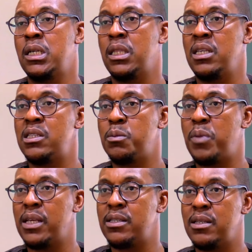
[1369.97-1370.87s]
these
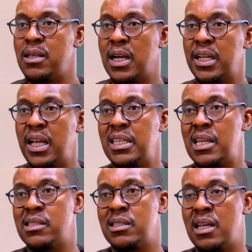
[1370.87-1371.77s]
spaces and create
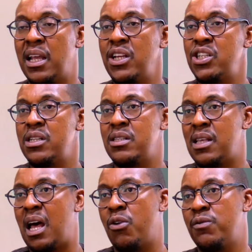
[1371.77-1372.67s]
destinations
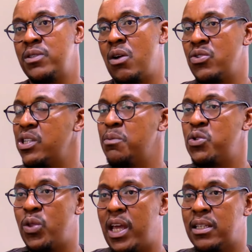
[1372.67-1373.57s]
out of township,
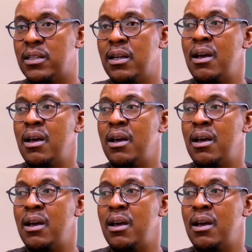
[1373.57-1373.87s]
so that